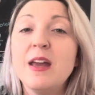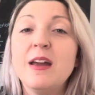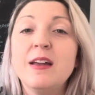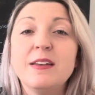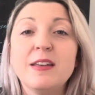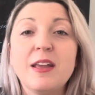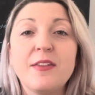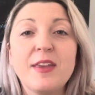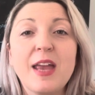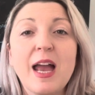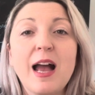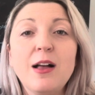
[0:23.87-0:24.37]

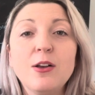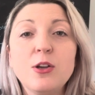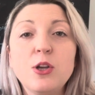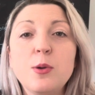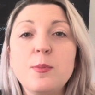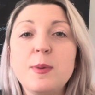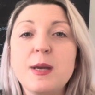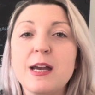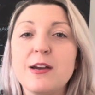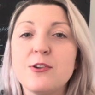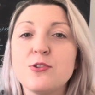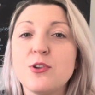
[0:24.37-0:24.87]
Now, the
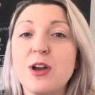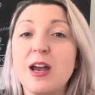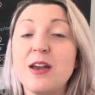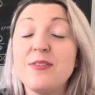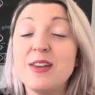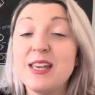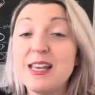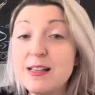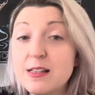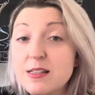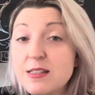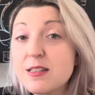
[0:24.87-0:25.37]
Alcubierre drive
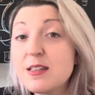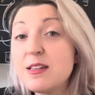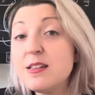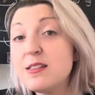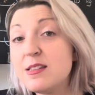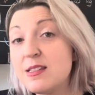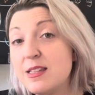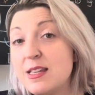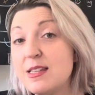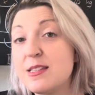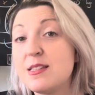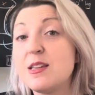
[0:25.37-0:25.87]
is
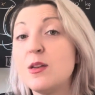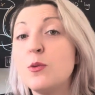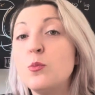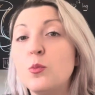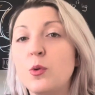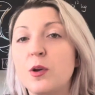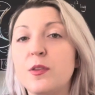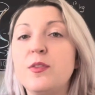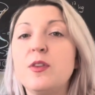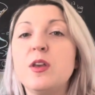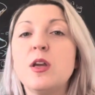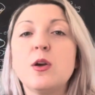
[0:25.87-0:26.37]
consistent
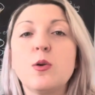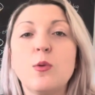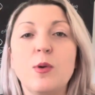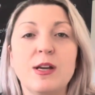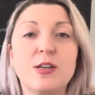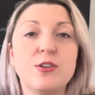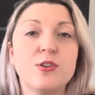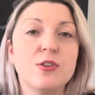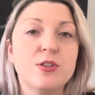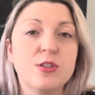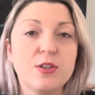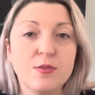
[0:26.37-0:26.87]
with the
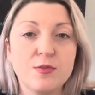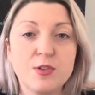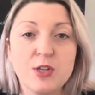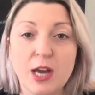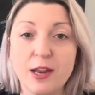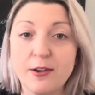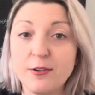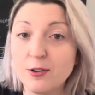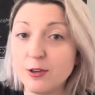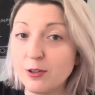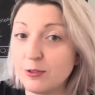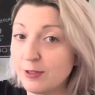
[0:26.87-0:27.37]
equations of
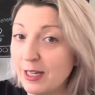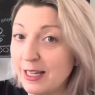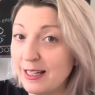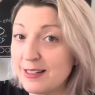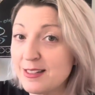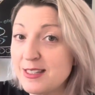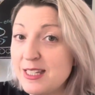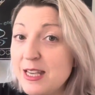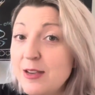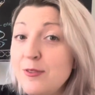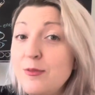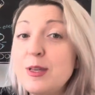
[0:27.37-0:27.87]
general
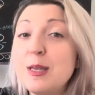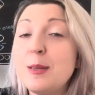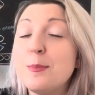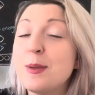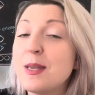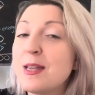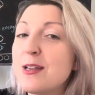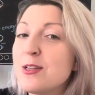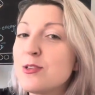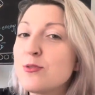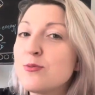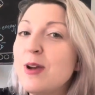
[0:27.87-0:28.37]
relativity
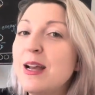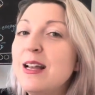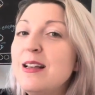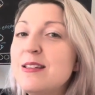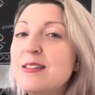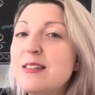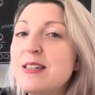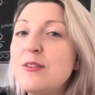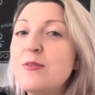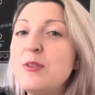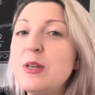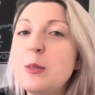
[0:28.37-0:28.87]
because
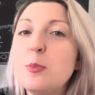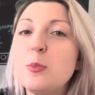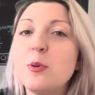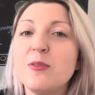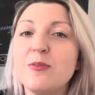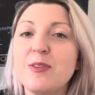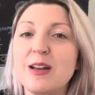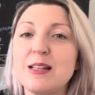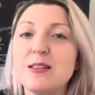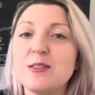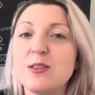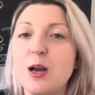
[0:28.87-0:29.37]
relativity
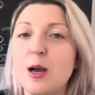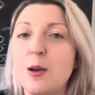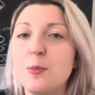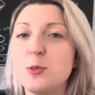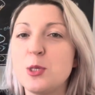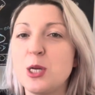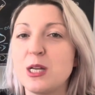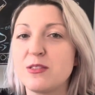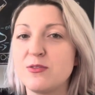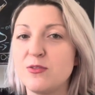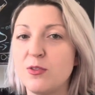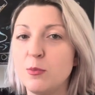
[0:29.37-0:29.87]
prevents
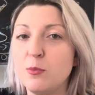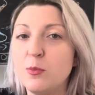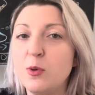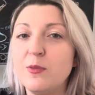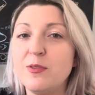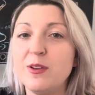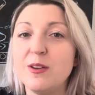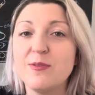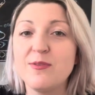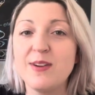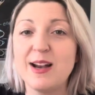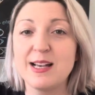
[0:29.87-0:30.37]
objects from
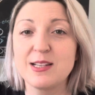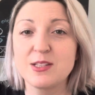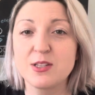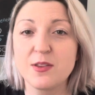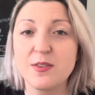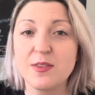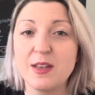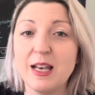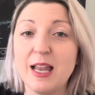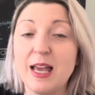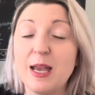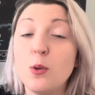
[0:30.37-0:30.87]
moving faster
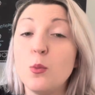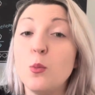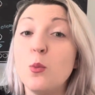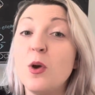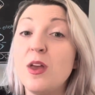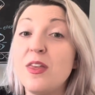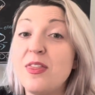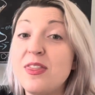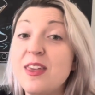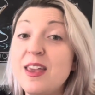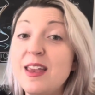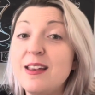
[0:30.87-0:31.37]
than light
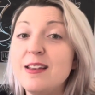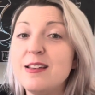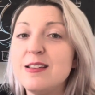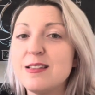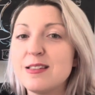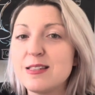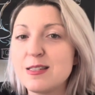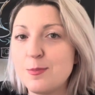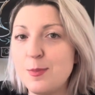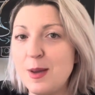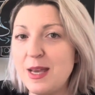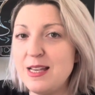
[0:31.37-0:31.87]
within
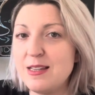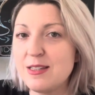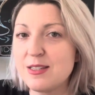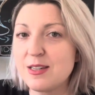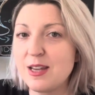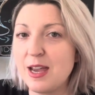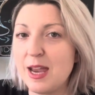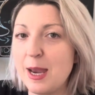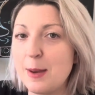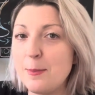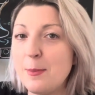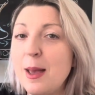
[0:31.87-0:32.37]

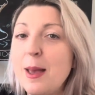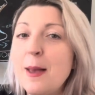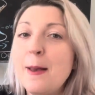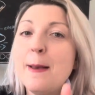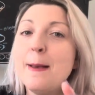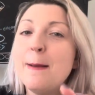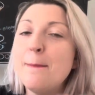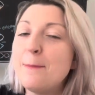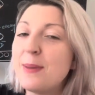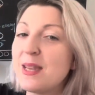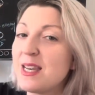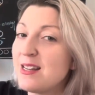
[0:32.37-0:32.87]
space-time,
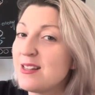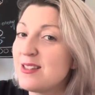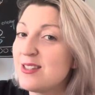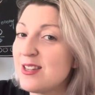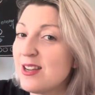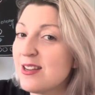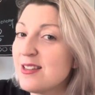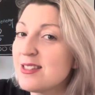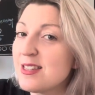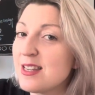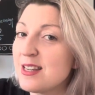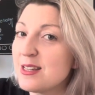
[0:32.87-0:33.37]
but it
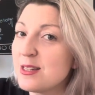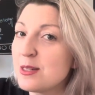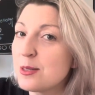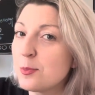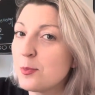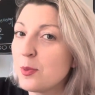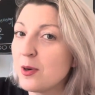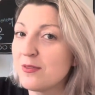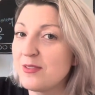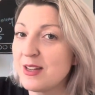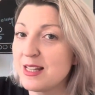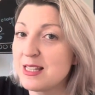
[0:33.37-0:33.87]
doesn't
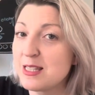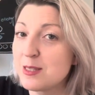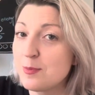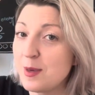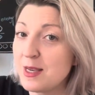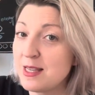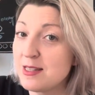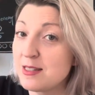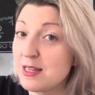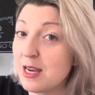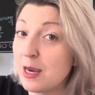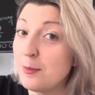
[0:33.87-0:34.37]
prevent
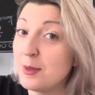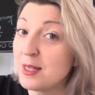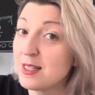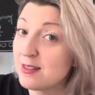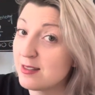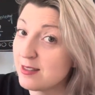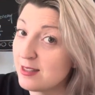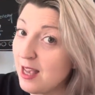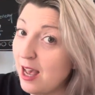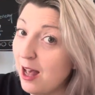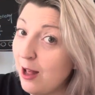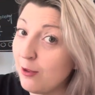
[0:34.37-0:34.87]
space-time
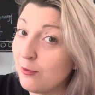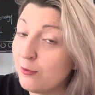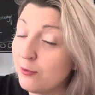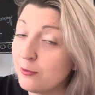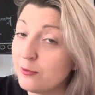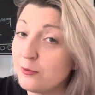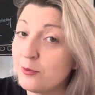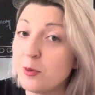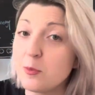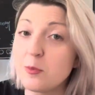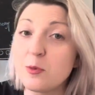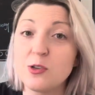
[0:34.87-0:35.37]
itself
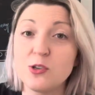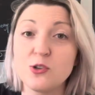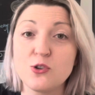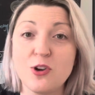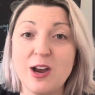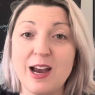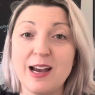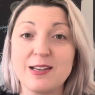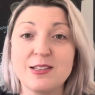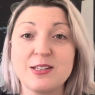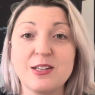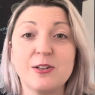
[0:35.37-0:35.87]
from
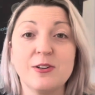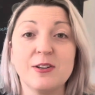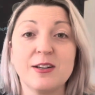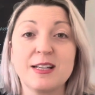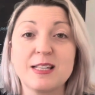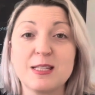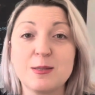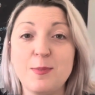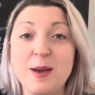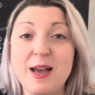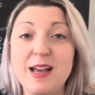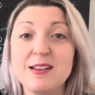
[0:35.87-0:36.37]
contracting or
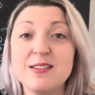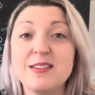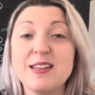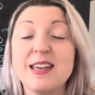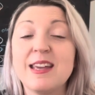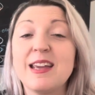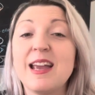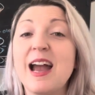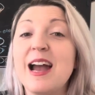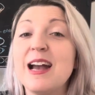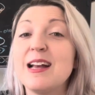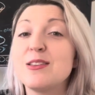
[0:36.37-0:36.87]

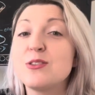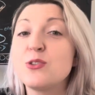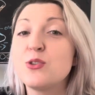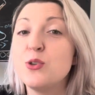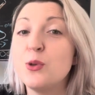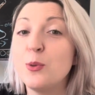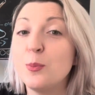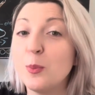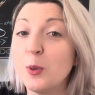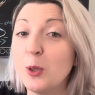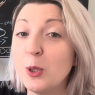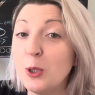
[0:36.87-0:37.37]
expanding at
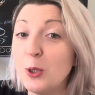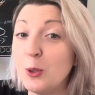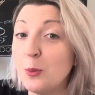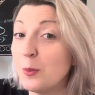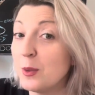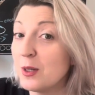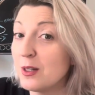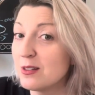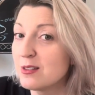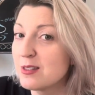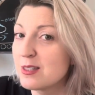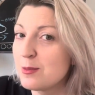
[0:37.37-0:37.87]

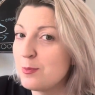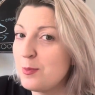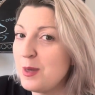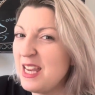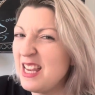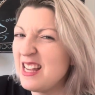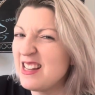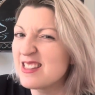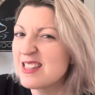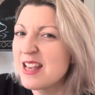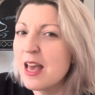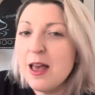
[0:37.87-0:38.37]
superluminal
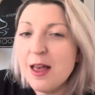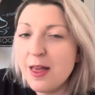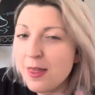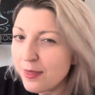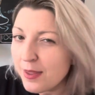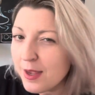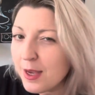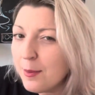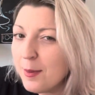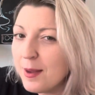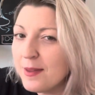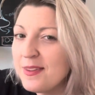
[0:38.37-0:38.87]
speeds.
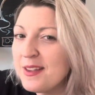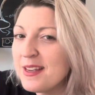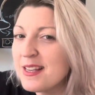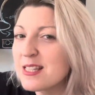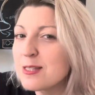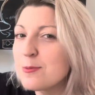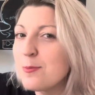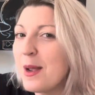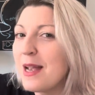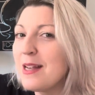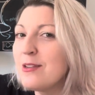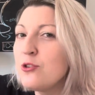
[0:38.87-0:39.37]
Think about the
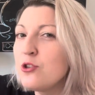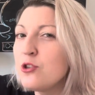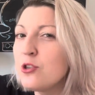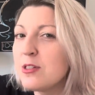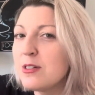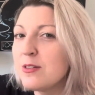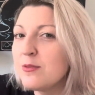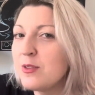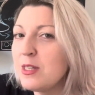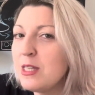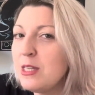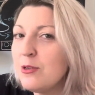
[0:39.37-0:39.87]
expansion
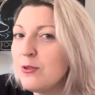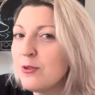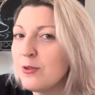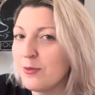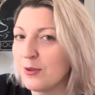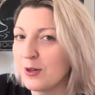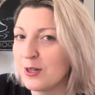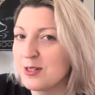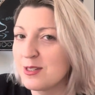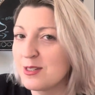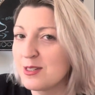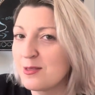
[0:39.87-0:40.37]
of the
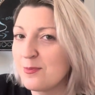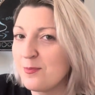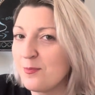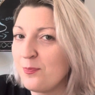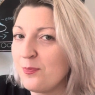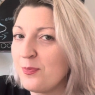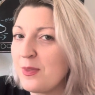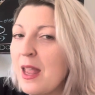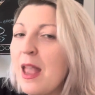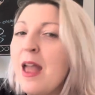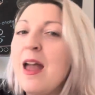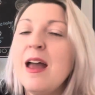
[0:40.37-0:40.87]
universe.
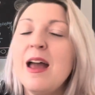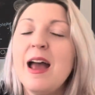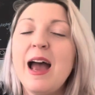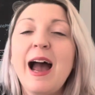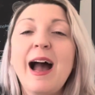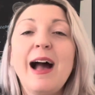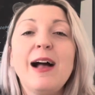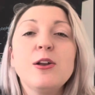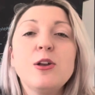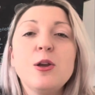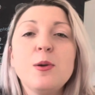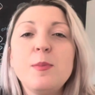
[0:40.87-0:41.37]

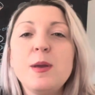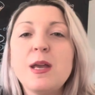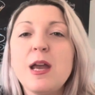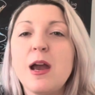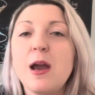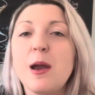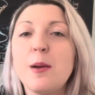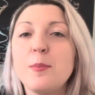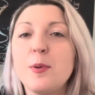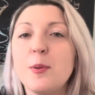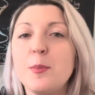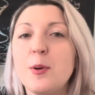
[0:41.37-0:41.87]

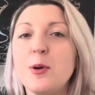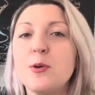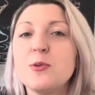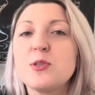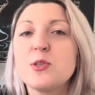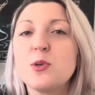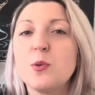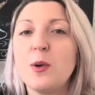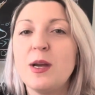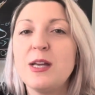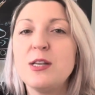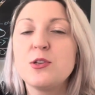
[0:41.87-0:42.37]
Alcubierre proposed
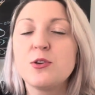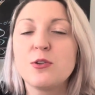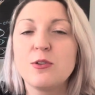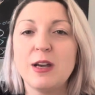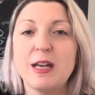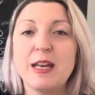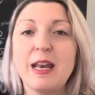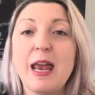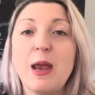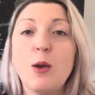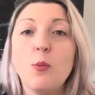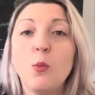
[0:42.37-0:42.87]
a way to
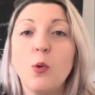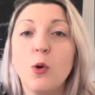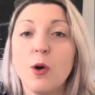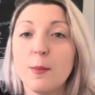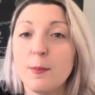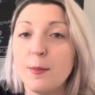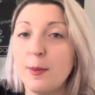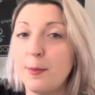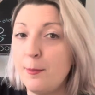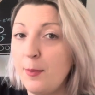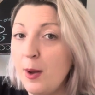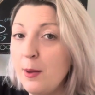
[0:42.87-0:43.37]
create a
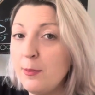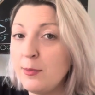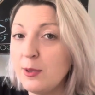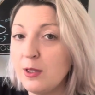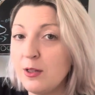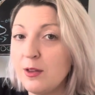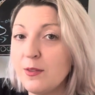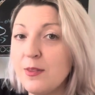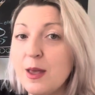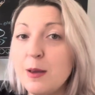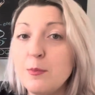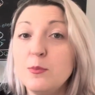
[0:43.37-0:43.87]
warp
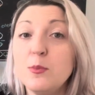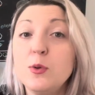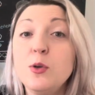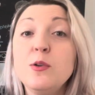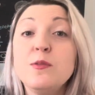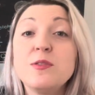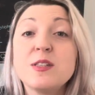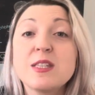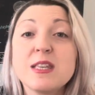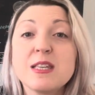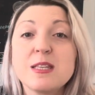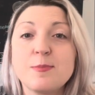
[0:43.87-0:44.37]
bubble that
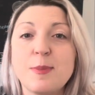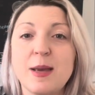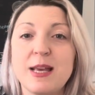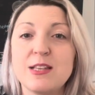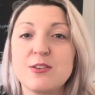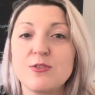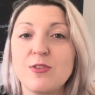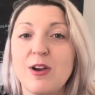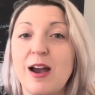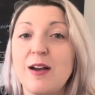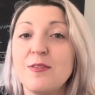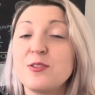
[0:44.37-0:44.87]
moves the
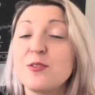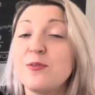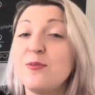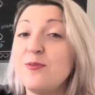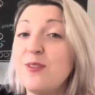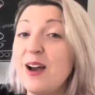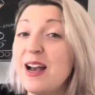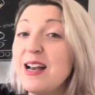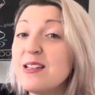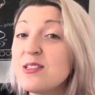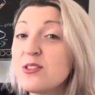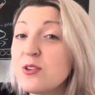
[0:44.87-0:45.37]
spacecraft
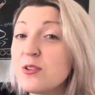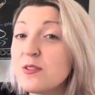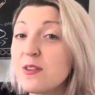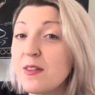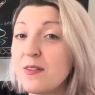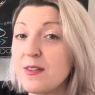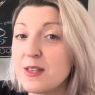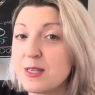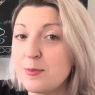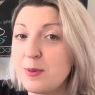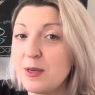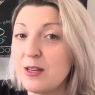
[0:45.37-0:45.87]
faster than
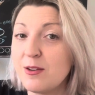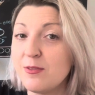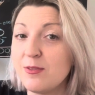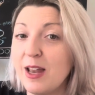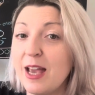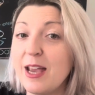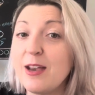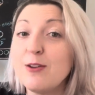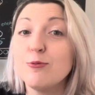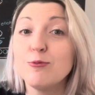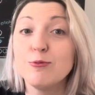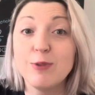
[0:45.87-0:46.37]
the speed of
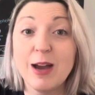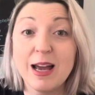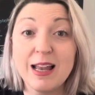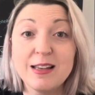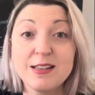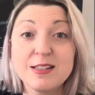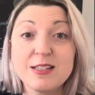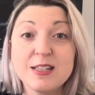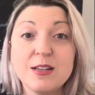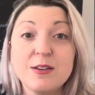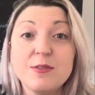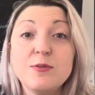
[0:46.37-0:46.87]
light
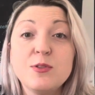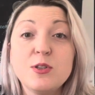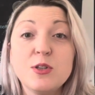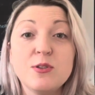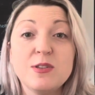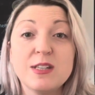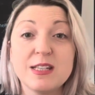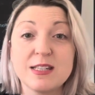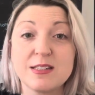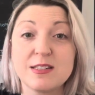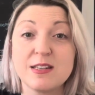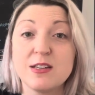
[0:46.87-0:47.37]
relative to
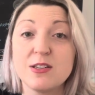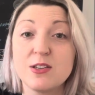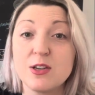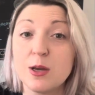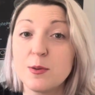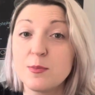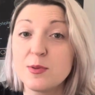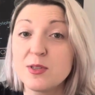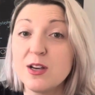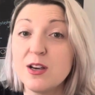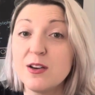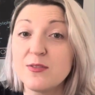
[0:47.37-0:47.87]
distant
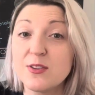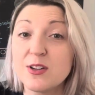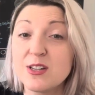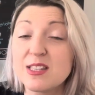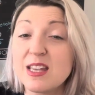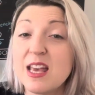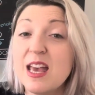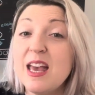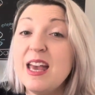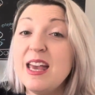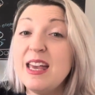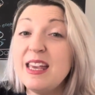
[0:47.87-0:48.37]
observers,
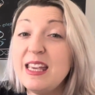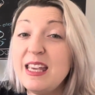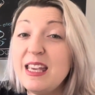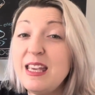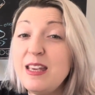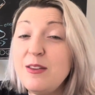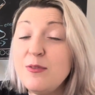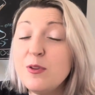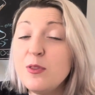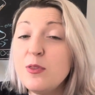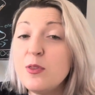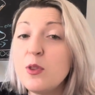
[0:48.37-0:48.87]

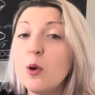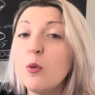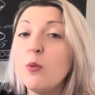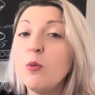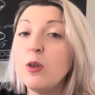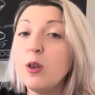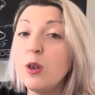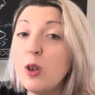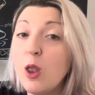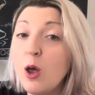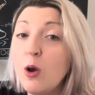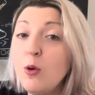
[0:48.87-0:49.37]
even though
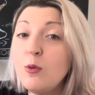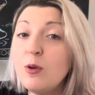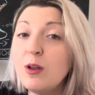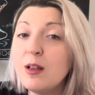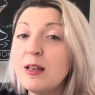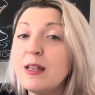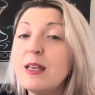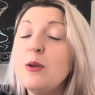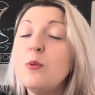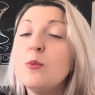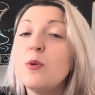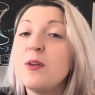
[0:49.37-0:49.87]

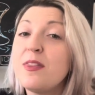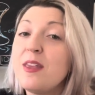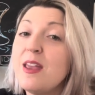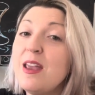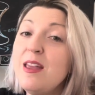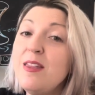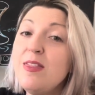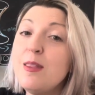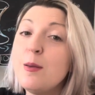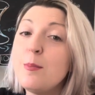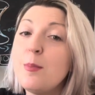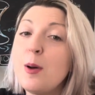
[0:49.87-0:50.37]
locally within
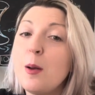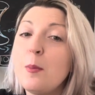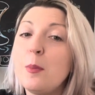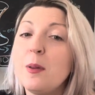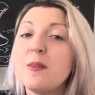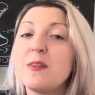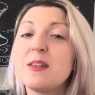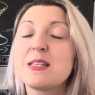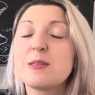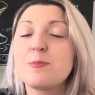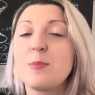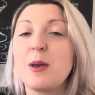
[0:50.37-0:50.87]
the bubble,
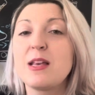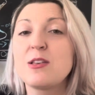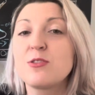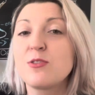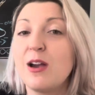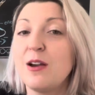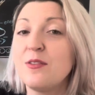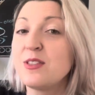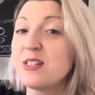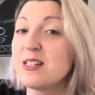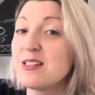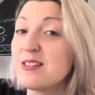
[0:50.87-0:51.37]
the
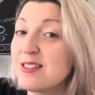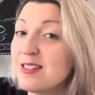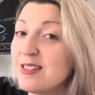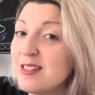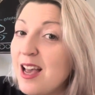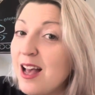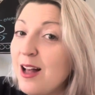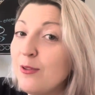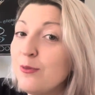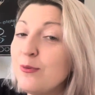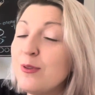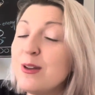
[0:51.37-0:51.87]
spacecraft
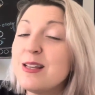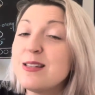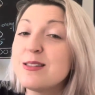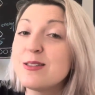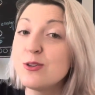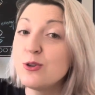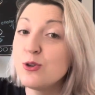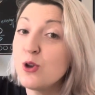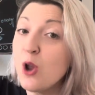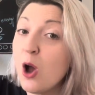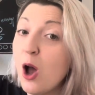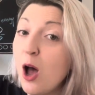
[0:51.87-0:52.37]
itself is
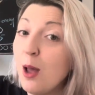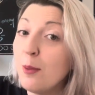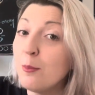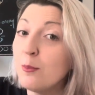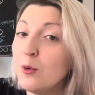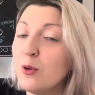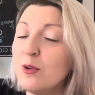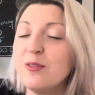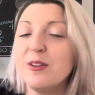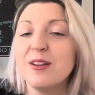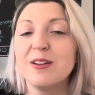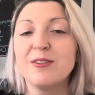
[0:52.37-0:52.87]
not
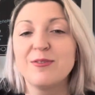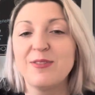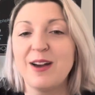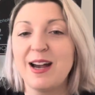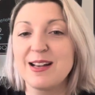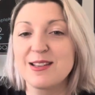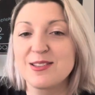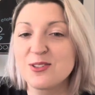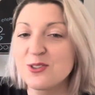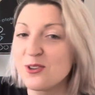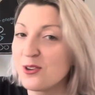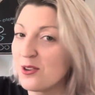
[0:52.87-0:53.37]
moving
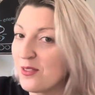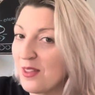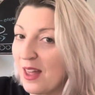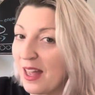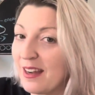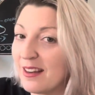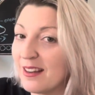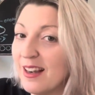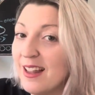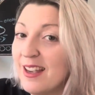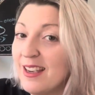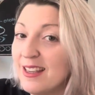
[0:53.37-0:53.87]
faster
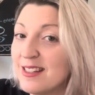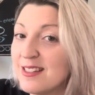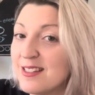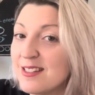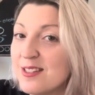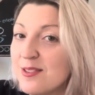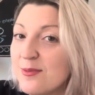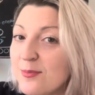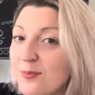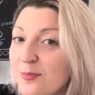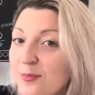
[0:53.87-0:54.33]
than light.